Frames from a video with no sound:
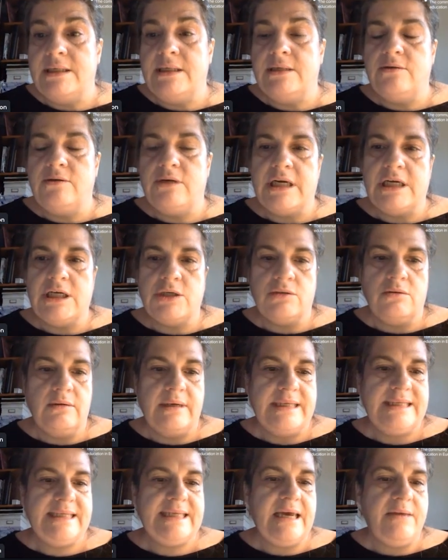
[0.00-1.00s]
in
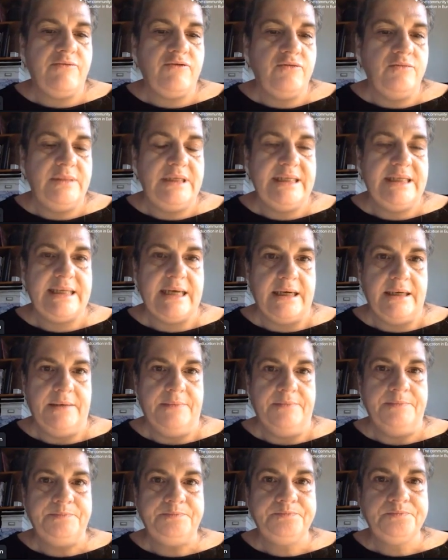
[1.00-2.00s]
educational escape room design.